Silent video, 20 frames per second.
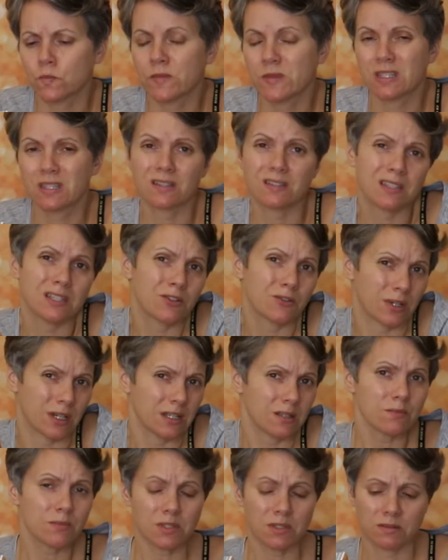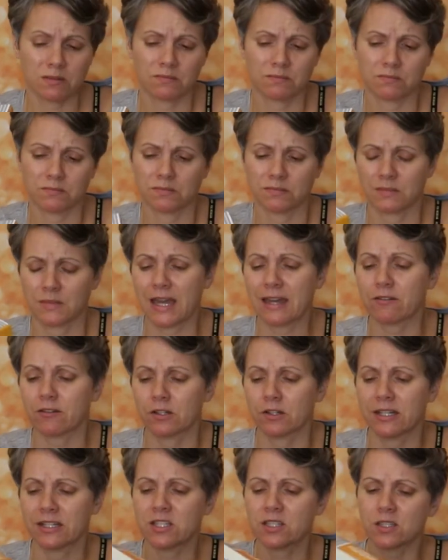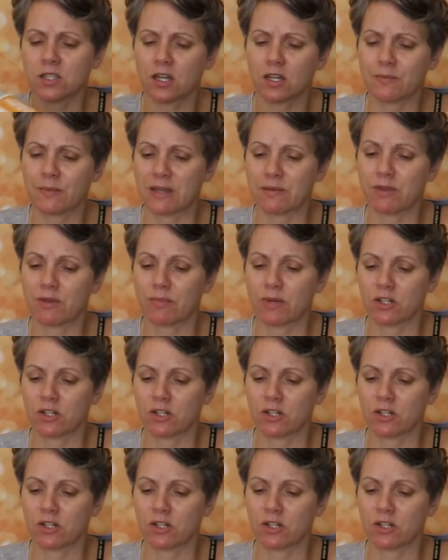16 grams? I don't know, I just thought it might be